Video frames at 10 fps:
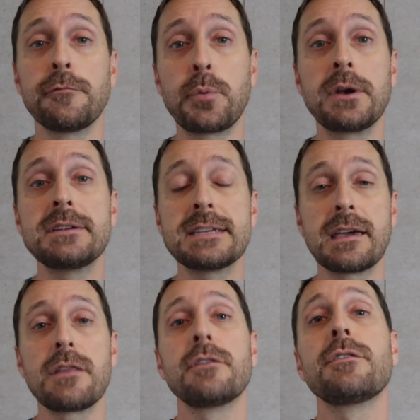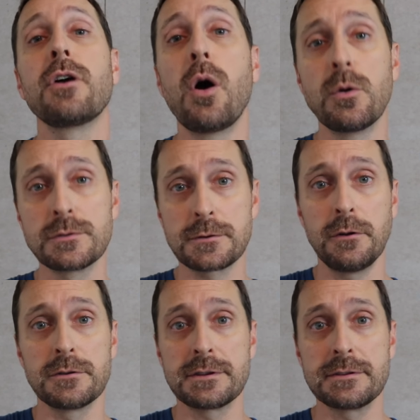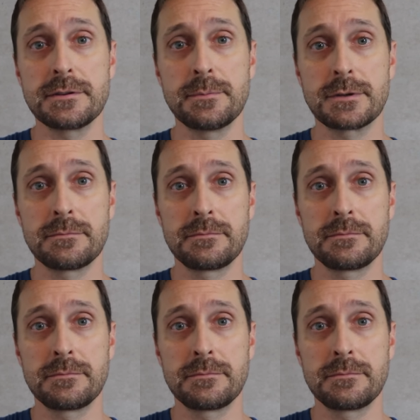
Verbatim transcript: of putting together their own solar systems.